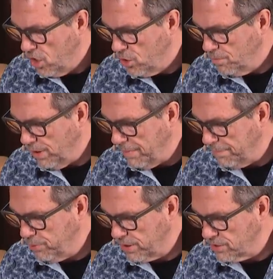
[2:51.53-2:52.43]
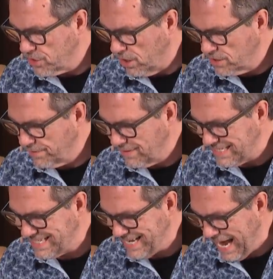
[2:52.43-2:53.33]
whom we may put in charge of
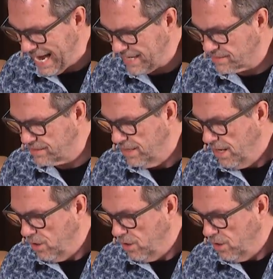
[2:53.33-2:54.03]
this task.